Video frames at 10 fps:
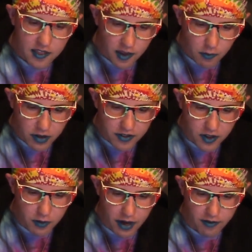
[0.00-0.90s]
Then we
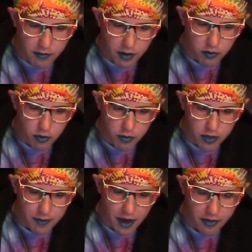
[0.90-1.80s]
have a mudroom with
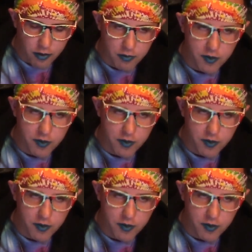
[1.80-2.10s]
a bathroom.